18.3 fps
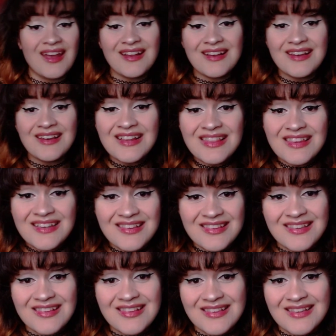And
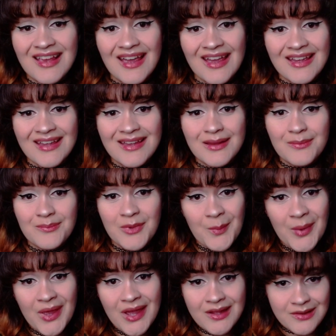needless to say, my
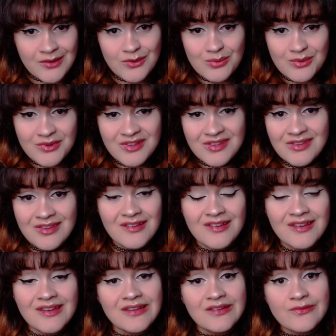mans was
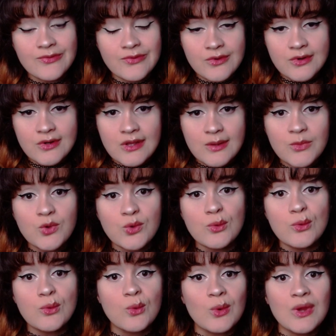still in a flirty
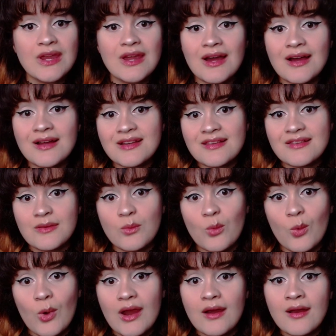mood when we got
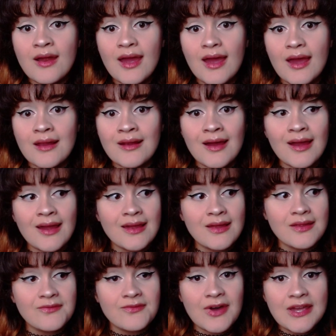somewhere, and I
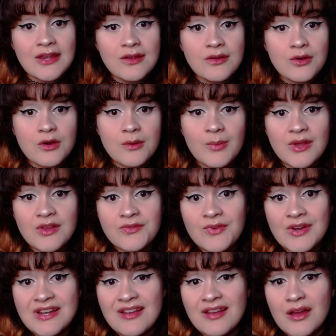invited her best
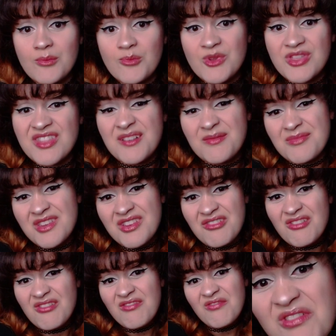friend to come with them
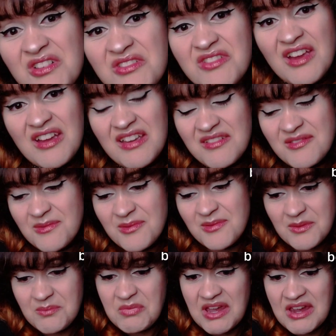too, which I guess
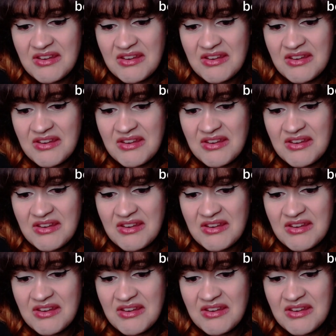was a bad